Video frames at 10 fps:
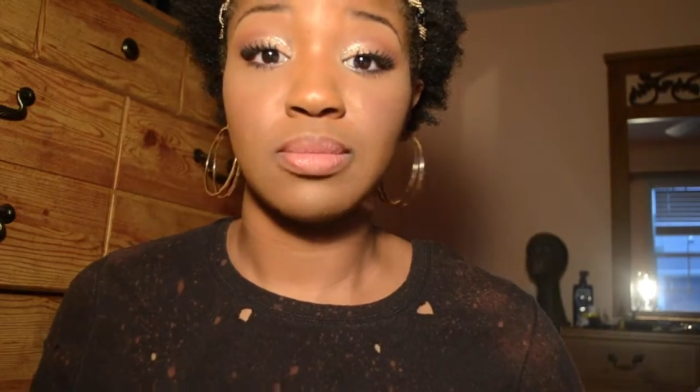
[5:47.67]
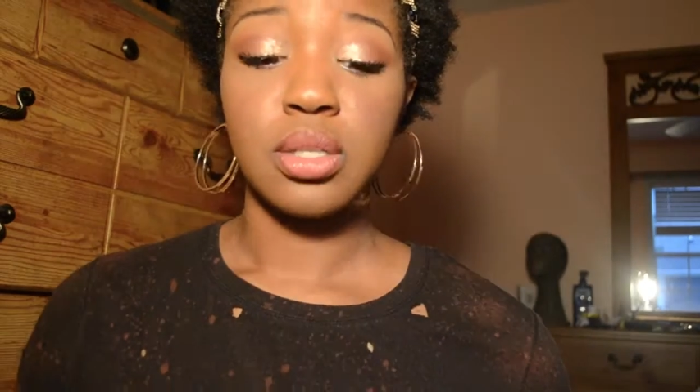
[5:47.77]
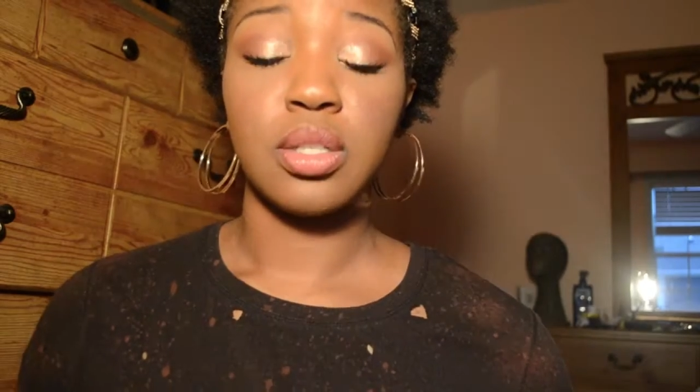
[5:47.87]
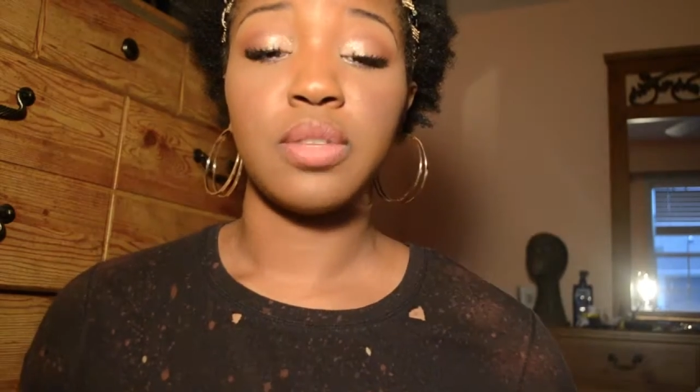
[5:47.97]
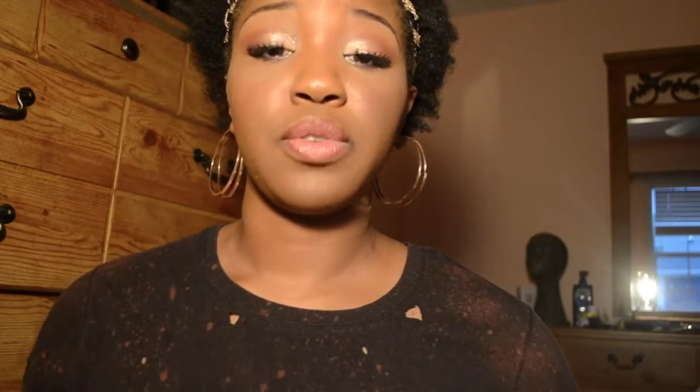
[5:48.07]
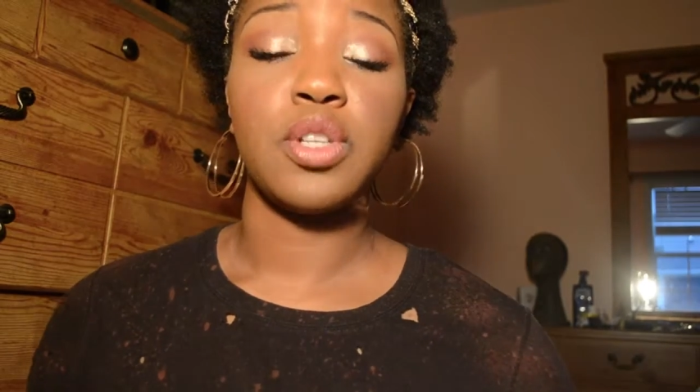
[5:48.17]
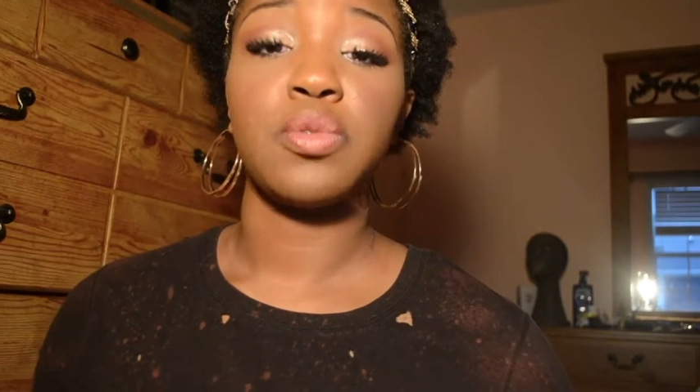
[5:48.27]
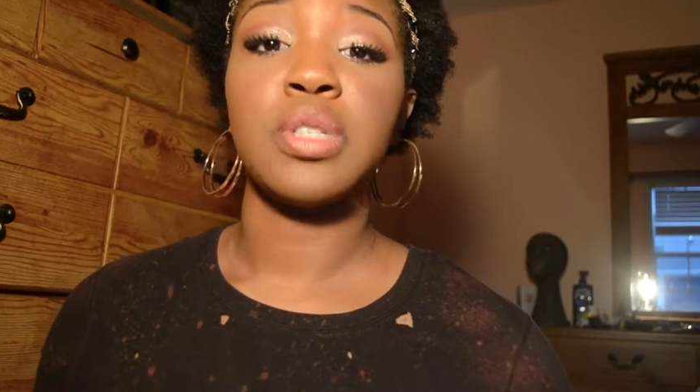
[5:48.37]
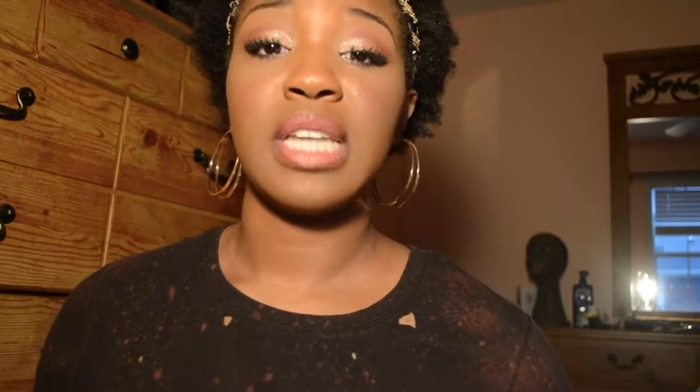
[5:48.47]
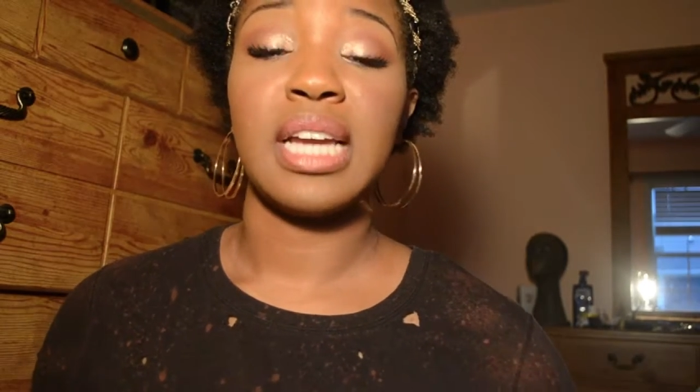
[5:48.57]
So the first
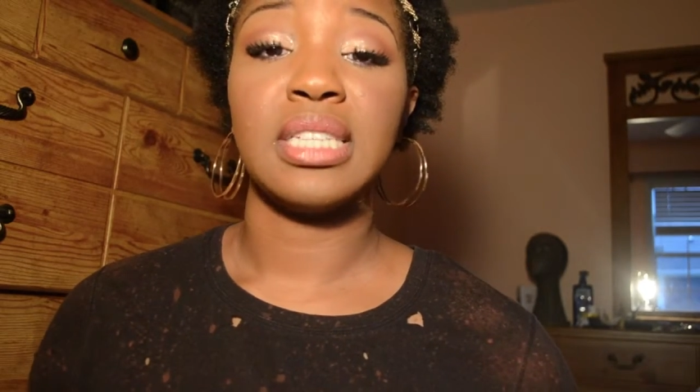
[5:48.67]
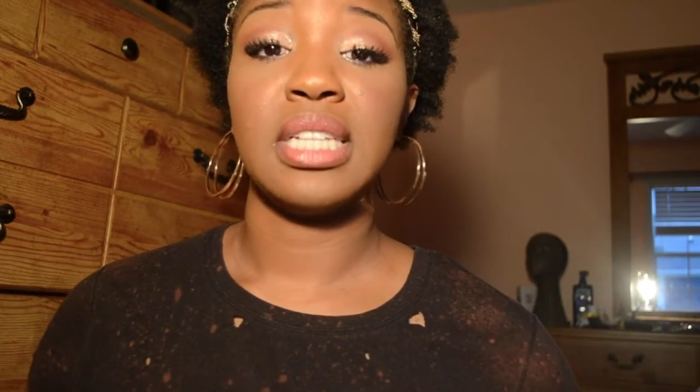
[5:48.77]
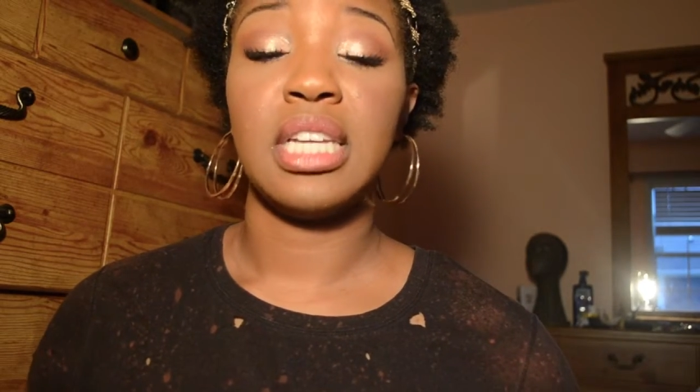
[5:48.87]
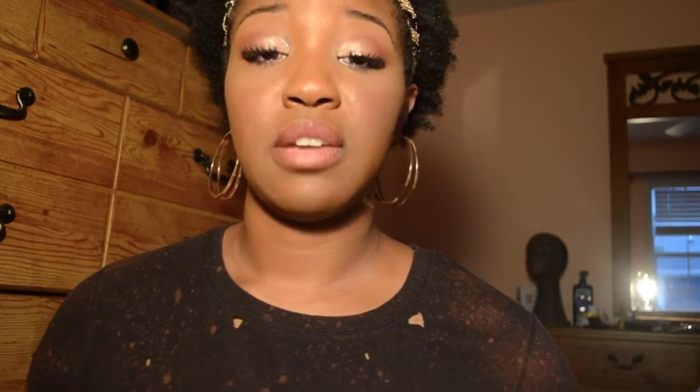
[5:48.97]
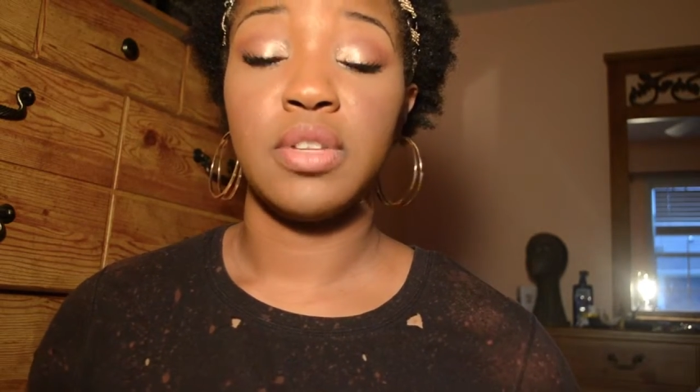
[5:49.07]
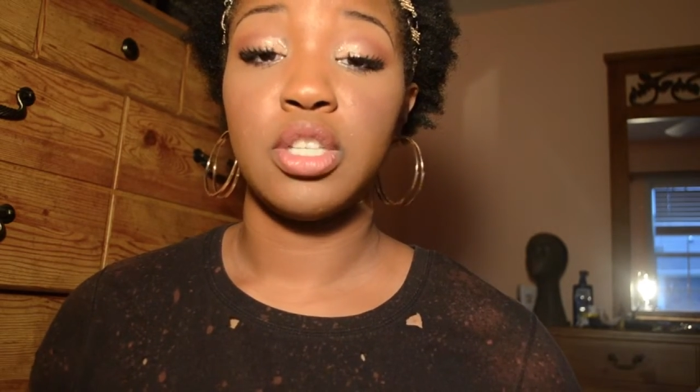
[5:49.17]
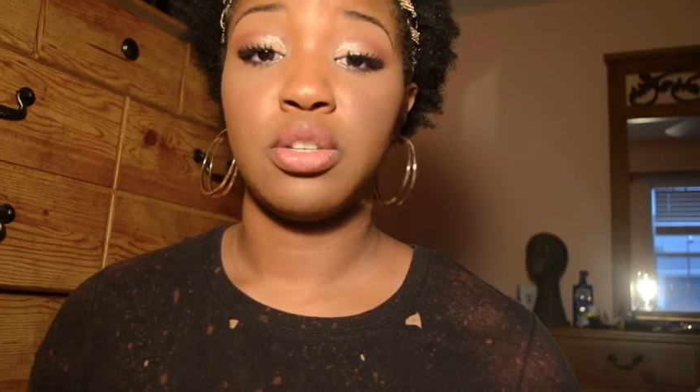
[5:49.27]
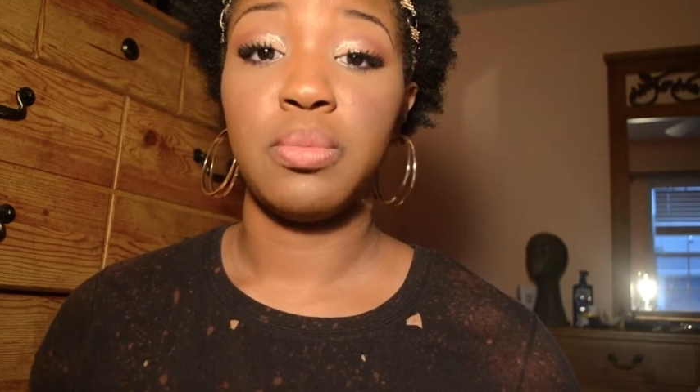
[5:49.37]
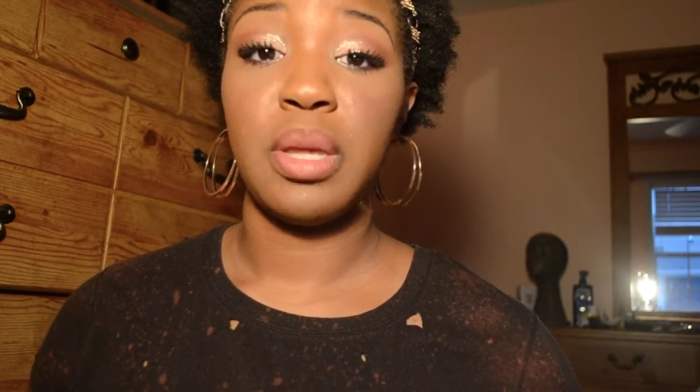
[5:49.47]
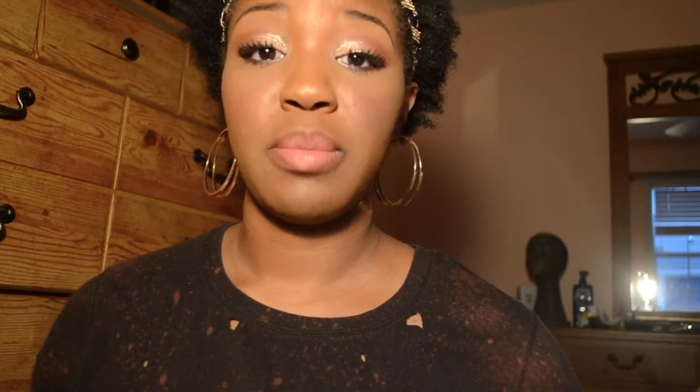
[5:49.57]
one's actually given
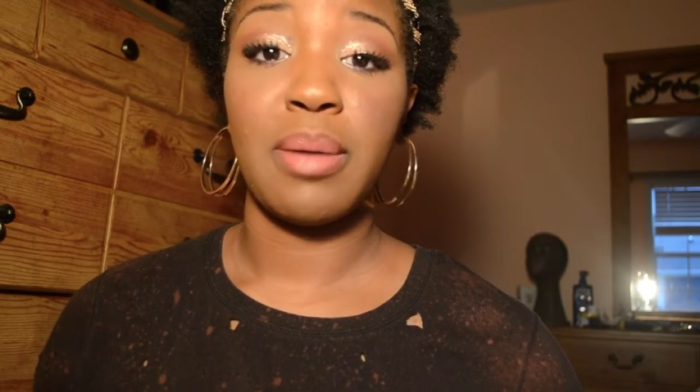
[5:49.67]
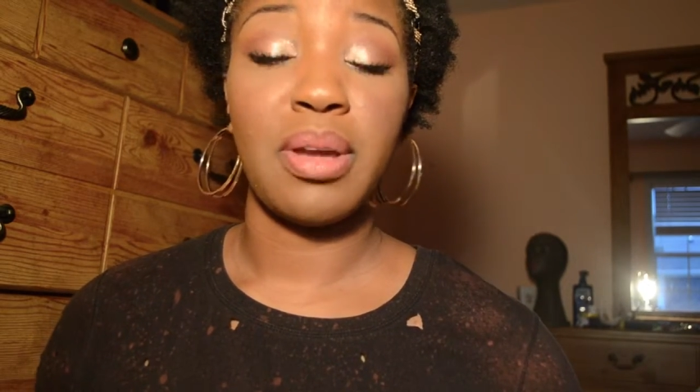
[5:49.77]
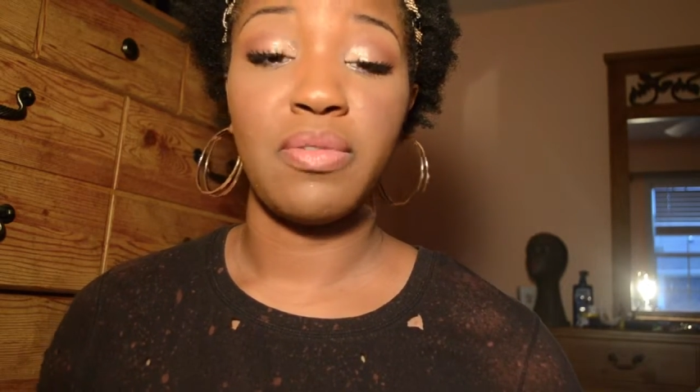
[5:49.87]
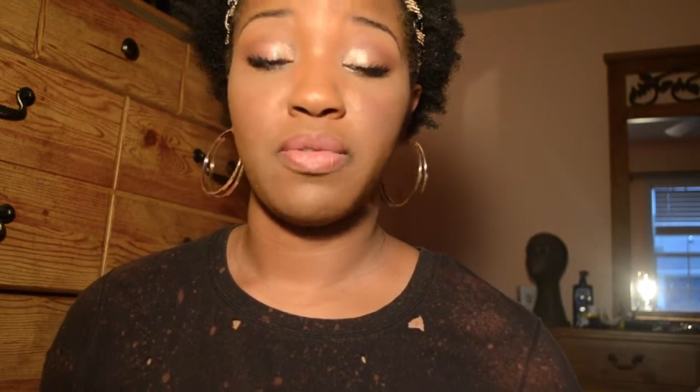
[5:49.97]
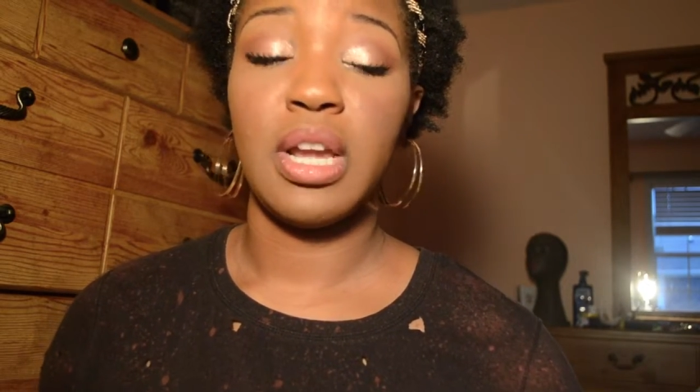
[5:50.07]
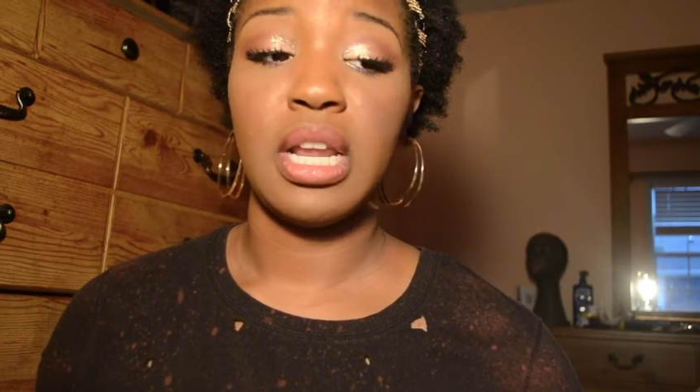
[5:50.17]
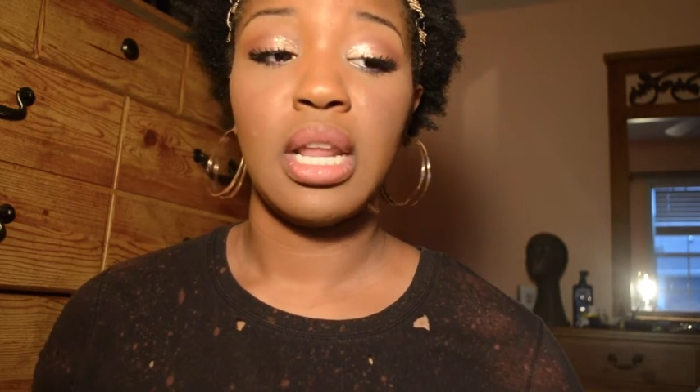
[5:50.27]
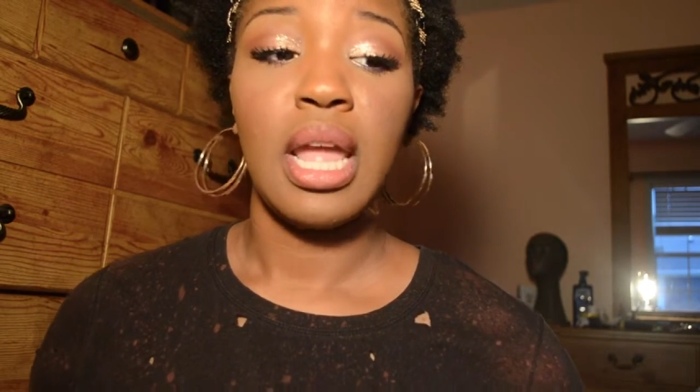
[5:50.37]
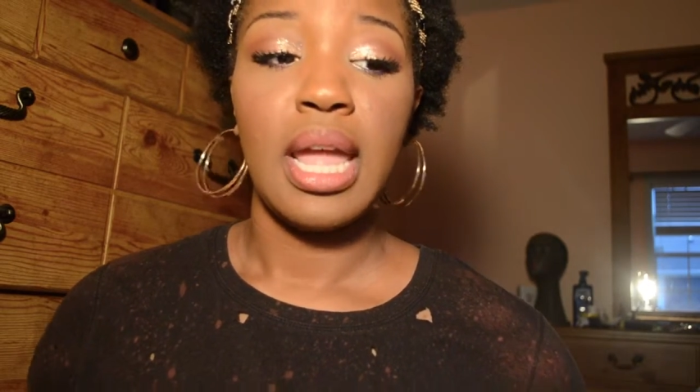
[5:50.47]
to me by my friend,